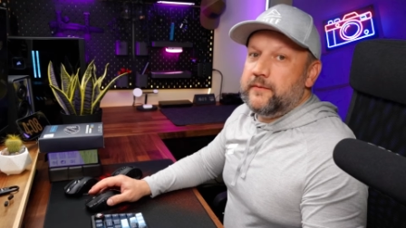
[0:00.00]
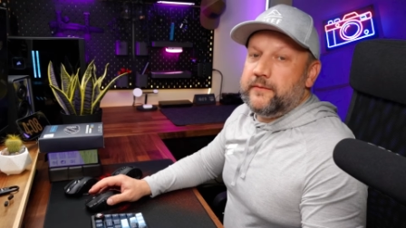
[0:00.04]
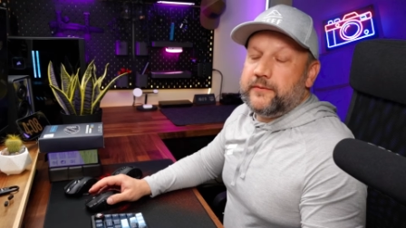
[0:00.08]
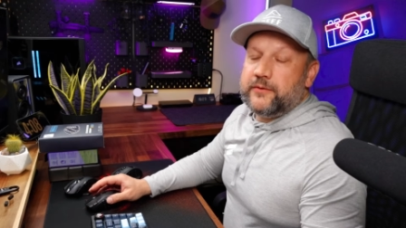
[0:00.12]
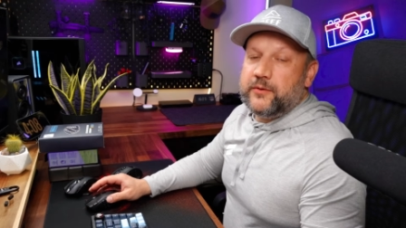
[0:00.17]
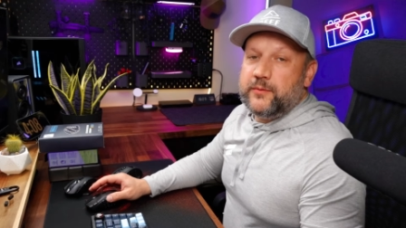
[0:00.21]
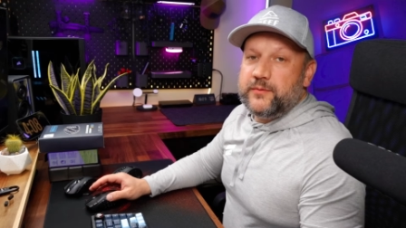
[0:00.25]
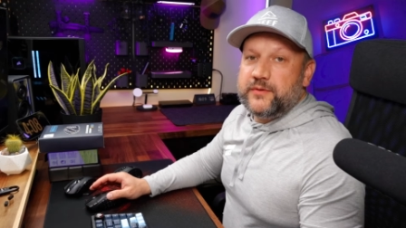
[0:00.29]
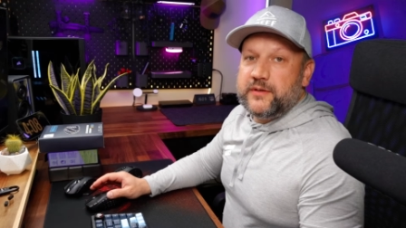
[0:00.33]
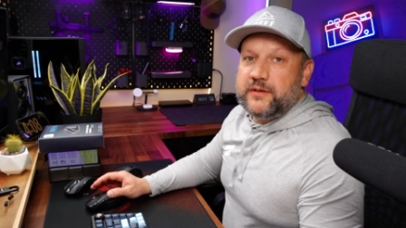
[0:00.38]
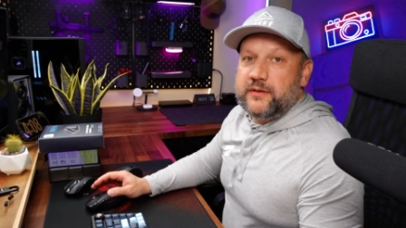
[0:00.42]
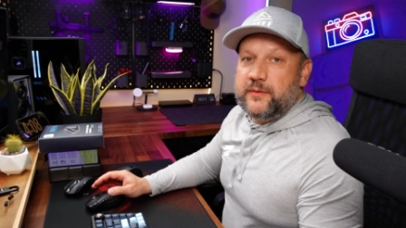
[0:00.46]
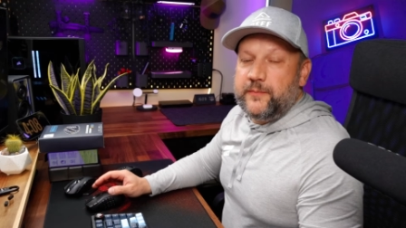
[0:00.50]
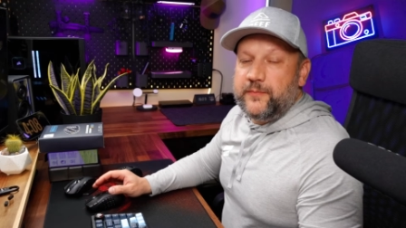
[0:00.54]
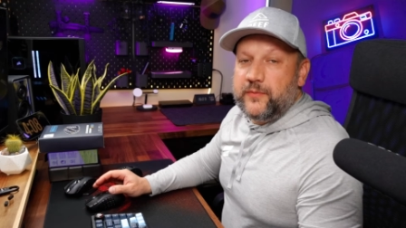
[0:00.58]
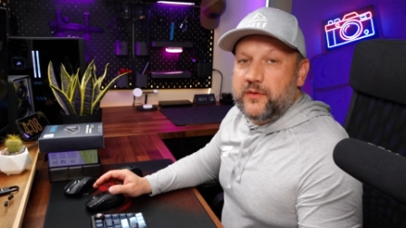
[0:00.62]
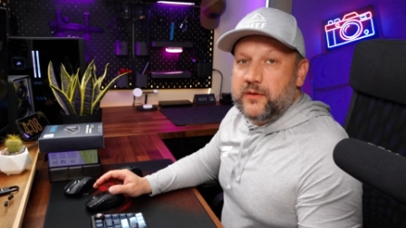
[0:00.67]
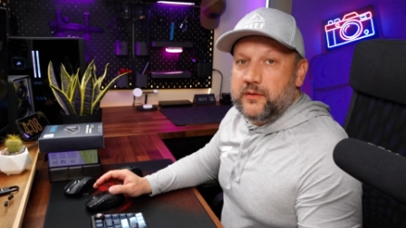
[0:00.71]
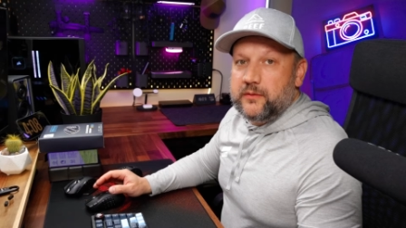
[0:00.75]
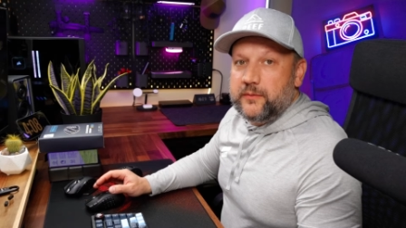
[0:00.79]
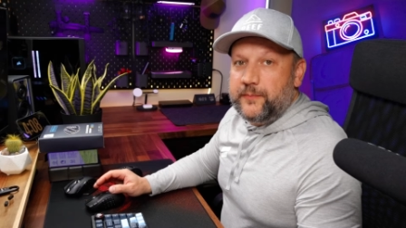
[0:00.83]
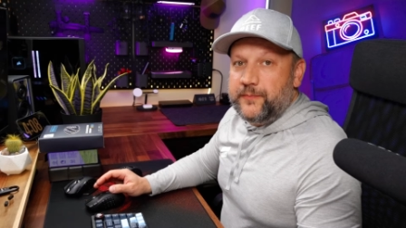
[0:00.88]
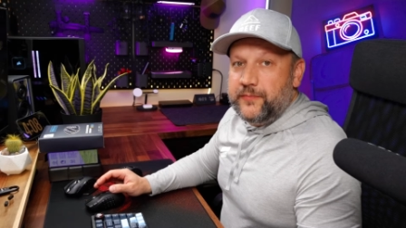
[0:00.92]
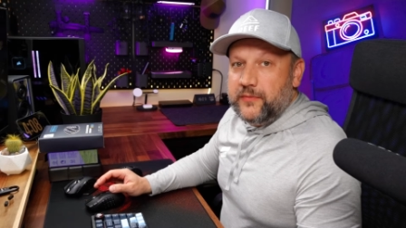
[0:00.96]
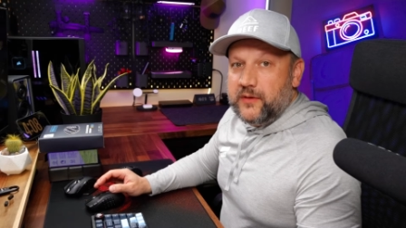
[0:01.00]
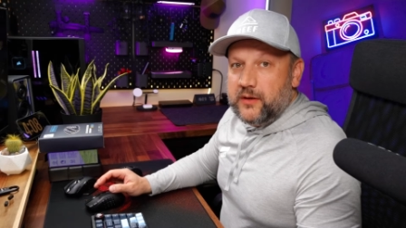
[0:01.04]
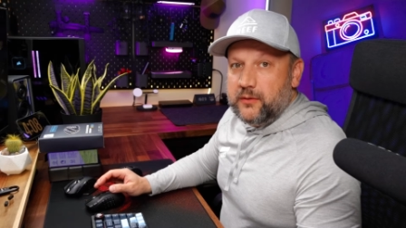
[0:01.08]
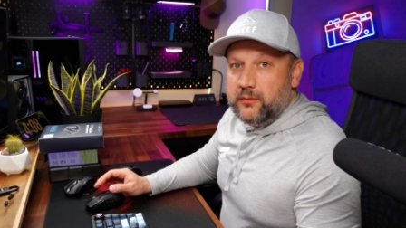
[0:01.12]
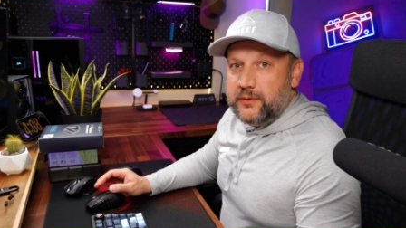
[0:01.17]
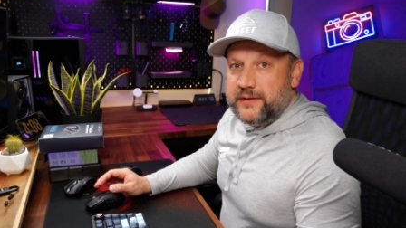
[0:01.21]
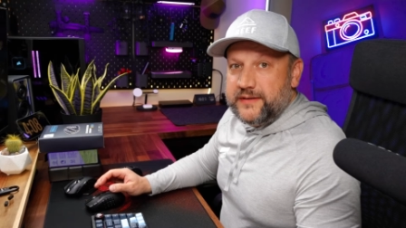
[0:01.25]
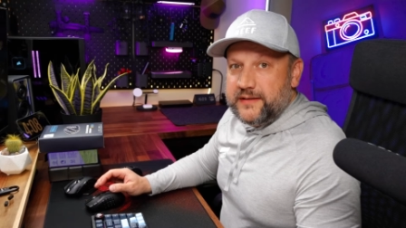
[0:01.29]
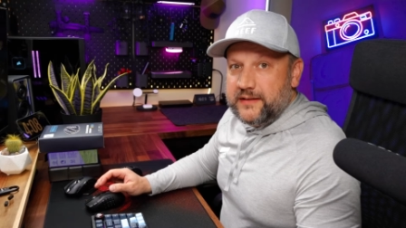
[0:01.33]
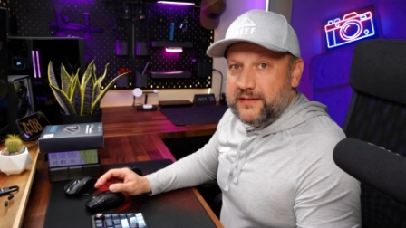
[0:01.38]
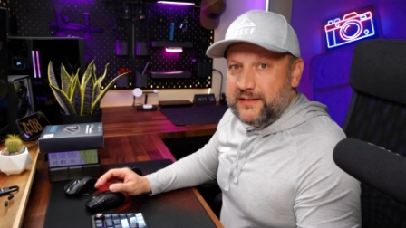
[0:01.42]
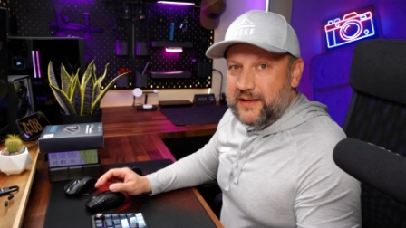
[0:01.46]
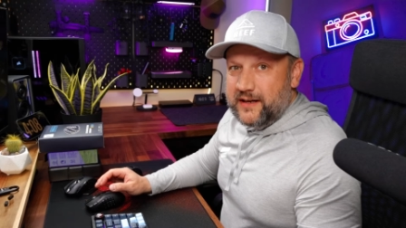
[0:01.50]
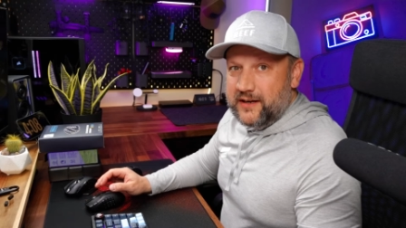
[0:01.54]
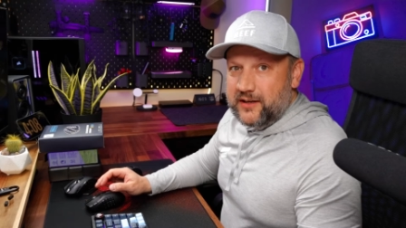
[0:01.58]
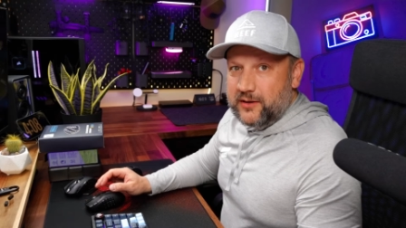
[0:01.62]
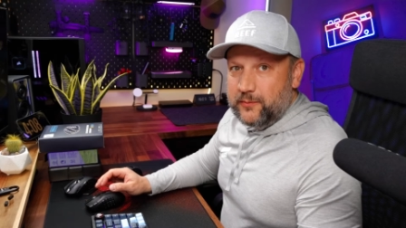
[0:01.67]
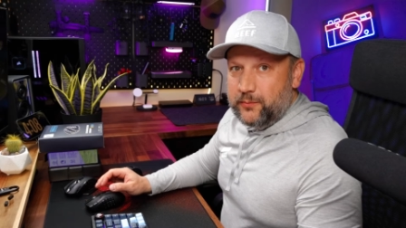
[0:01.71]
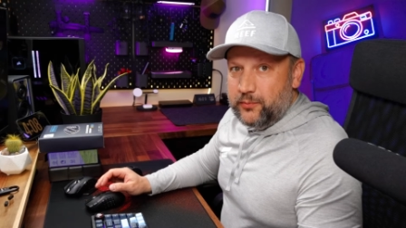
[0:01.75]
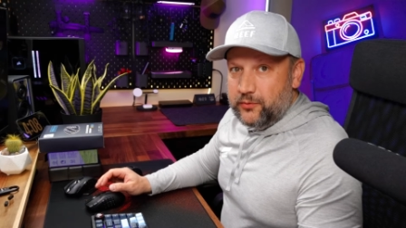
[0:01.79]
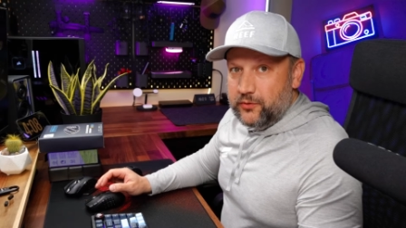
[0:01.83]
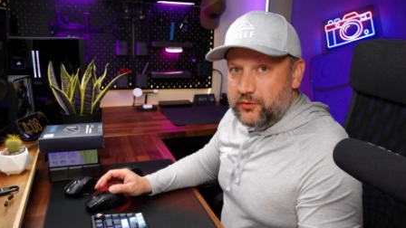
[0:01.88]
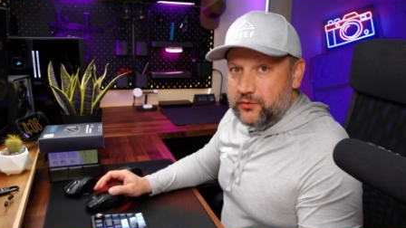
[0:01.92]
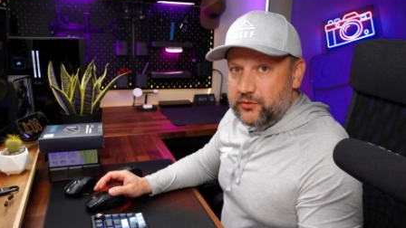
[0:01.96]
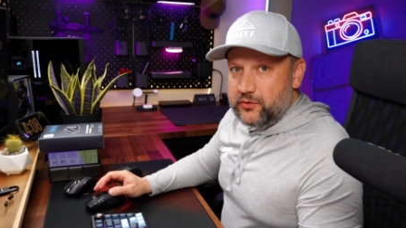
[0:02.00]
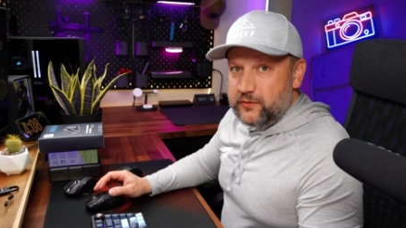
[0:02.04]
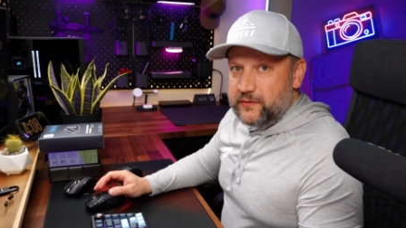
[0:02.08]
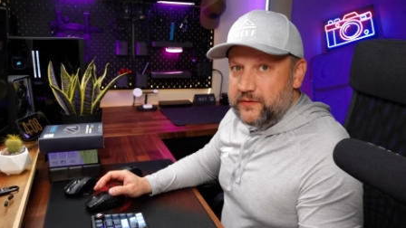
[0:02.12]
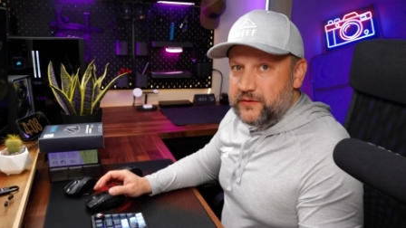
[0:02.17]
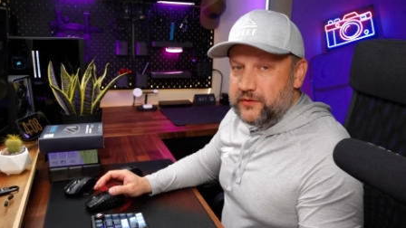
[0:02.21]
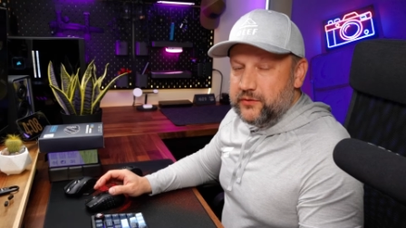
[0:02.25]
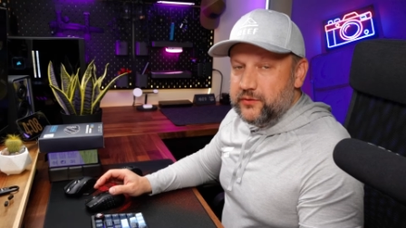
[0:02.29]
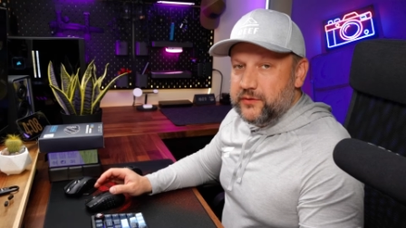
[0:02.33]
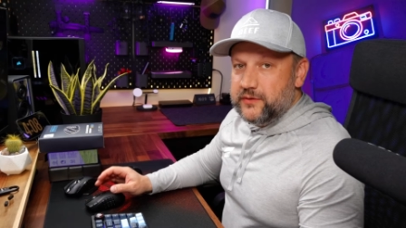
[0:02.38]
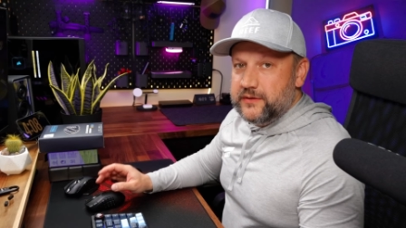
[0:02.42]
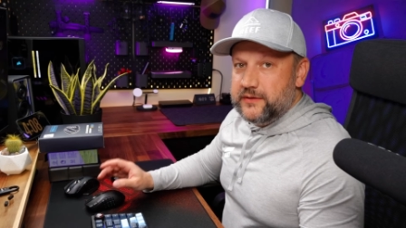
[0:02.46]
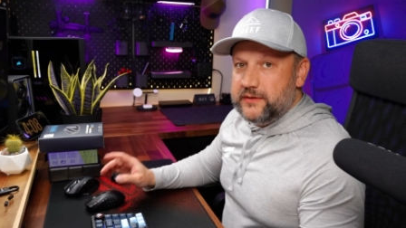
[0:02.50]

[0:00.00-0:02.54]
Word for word: From the versatile point of view,